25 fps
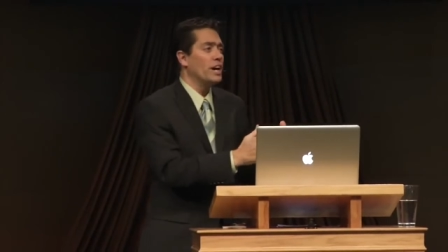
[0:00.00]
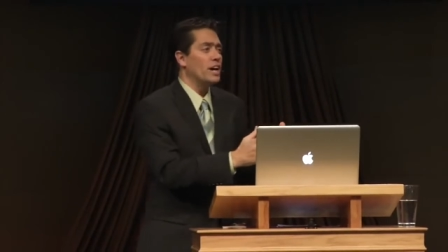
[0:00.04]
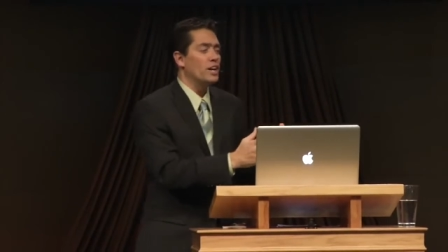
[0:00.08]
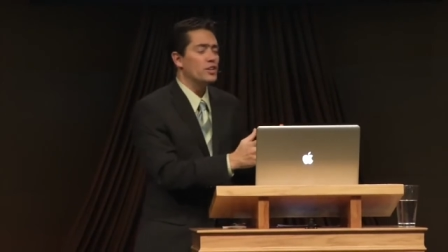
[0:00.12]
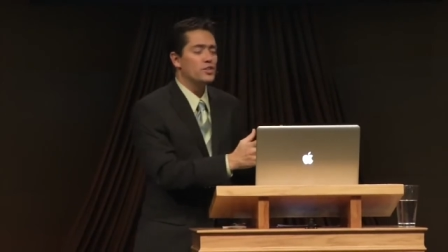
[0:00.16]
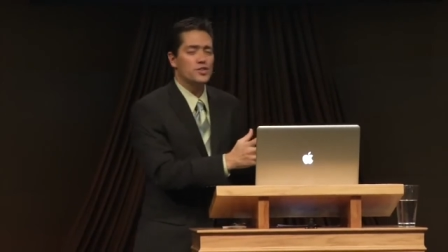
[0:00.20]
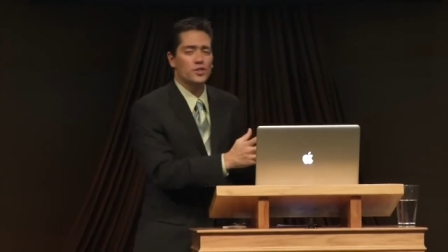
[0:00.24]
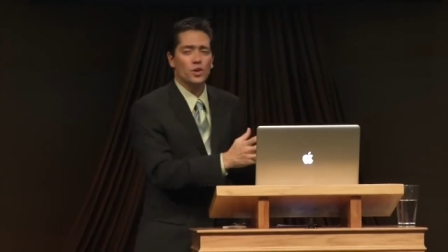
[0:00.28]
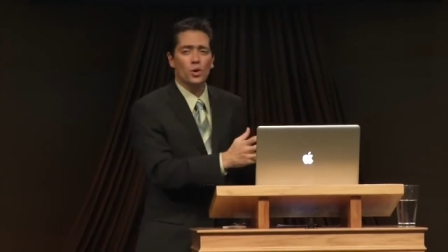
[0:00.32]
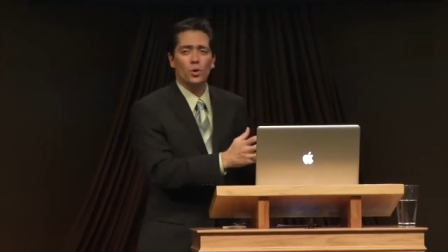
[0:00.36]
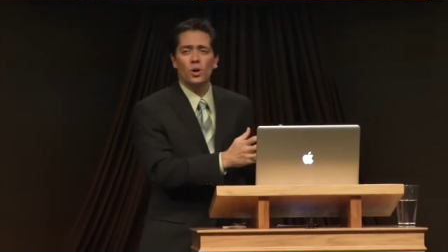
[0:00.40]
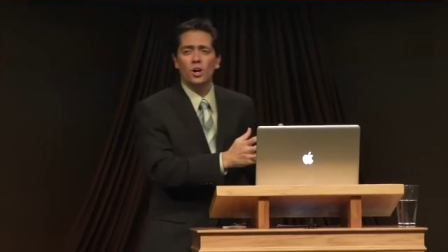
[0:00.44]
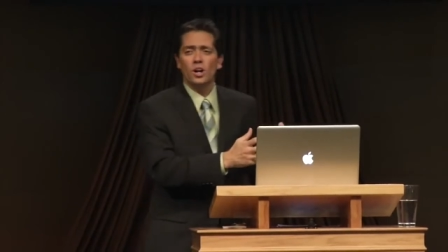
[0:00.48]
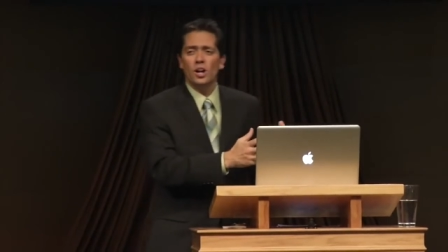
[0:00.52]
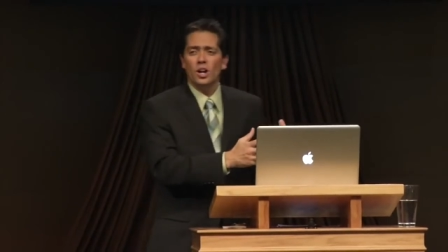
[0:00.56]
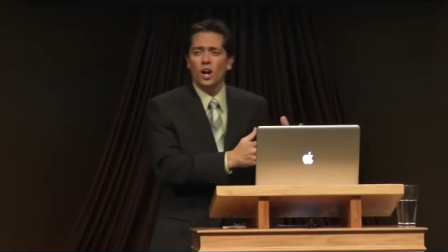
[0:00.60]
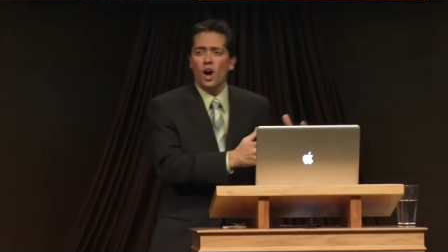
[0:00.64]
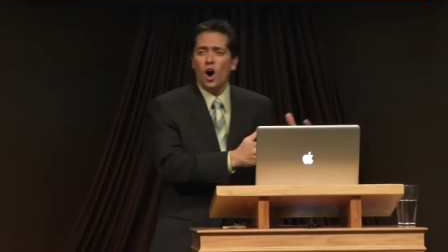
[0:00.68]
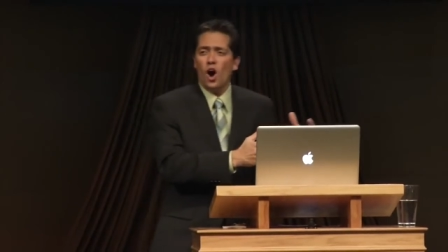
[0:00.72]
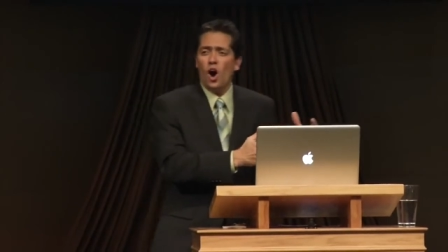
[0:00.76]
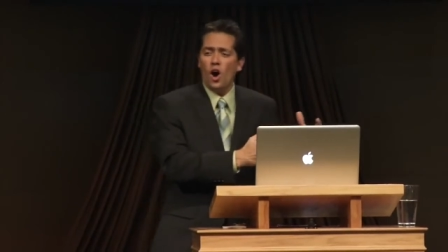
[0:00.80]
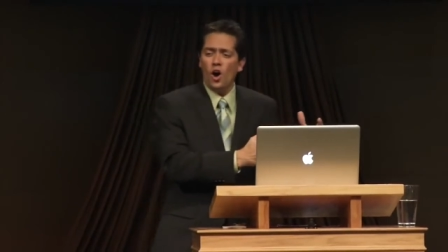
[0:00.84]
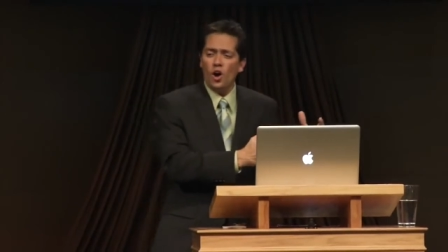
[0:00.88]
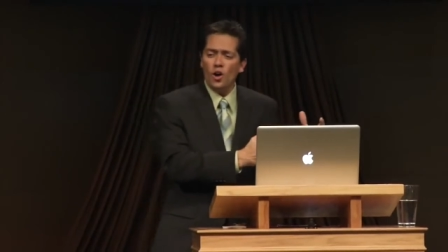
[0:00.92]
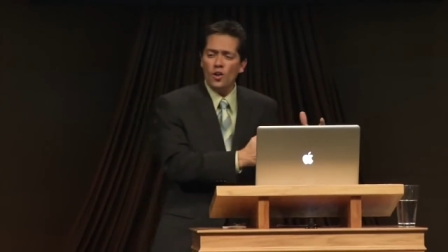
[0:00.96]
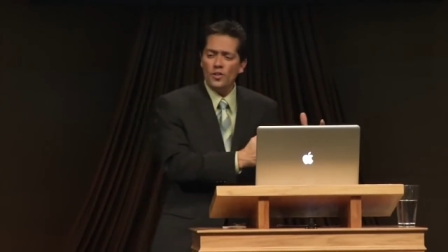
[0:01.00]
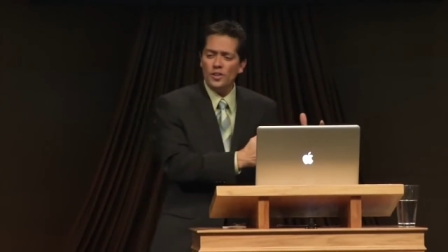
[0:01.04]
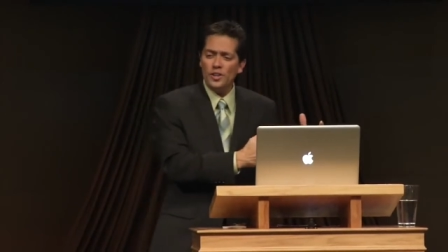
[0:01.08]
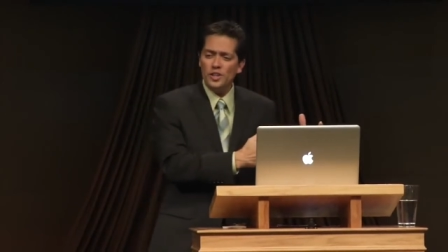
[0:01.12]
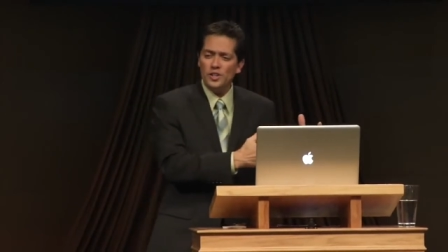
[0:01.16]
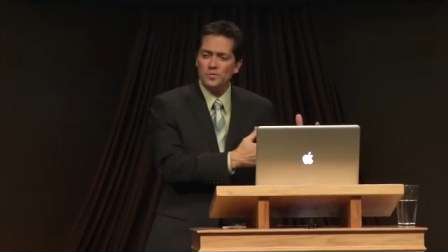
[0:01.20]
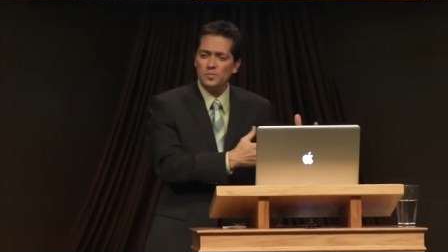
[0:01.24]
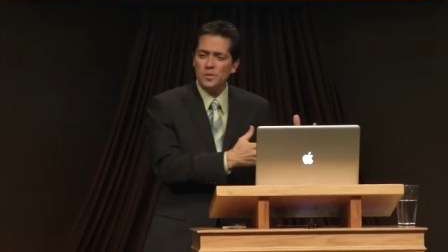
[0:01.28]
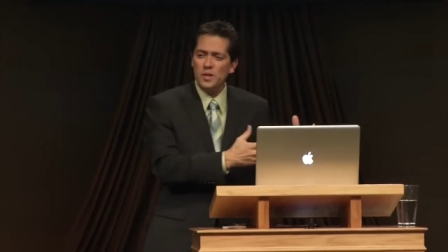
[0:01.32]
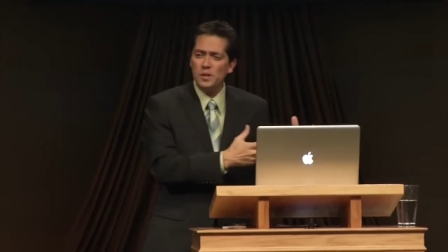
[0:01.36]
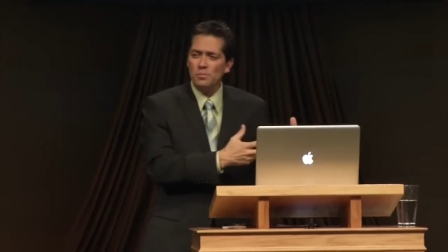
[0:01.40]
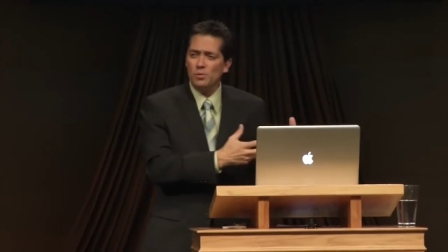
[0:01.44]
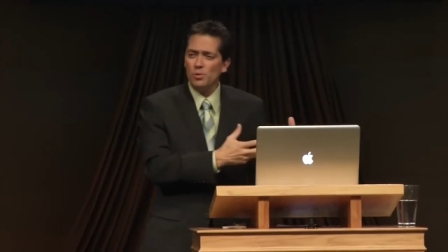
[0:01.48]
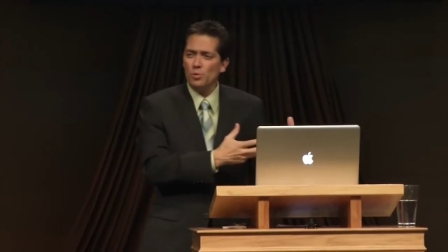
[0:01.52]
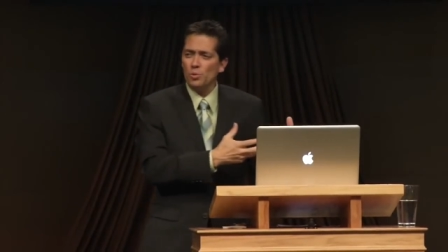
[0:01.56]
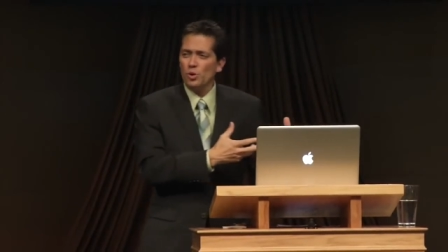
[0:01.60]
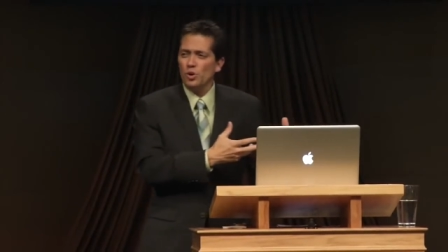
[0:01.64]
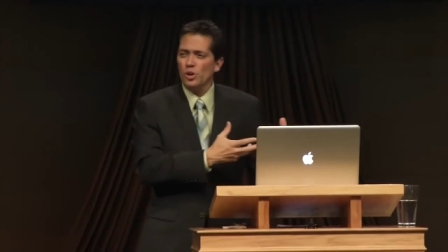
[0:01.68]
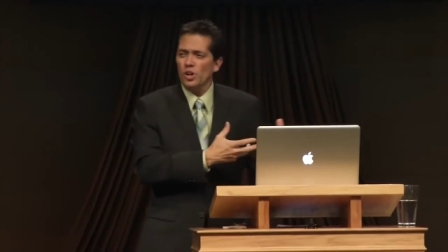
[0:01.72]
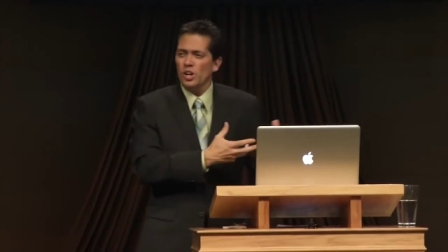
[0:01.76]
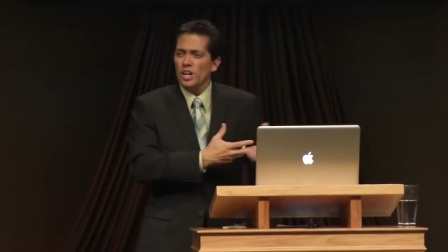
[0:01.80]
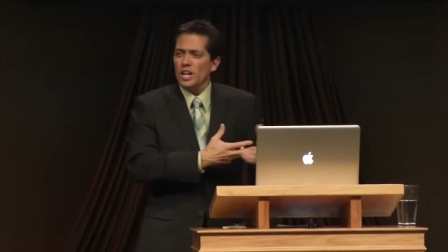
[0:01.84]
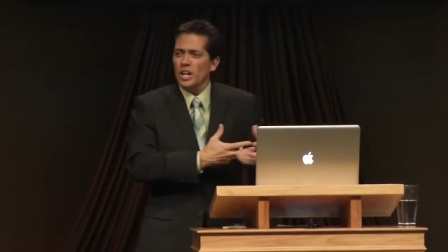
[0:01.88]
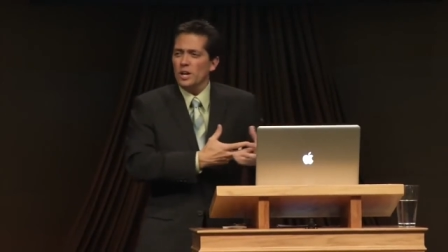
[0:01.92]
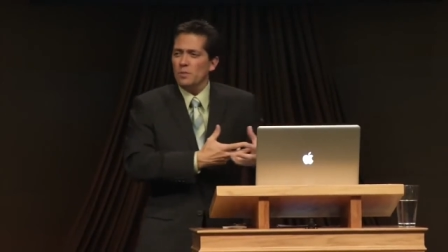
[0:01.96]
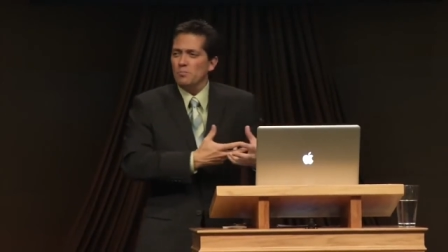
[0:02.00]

And so all these people were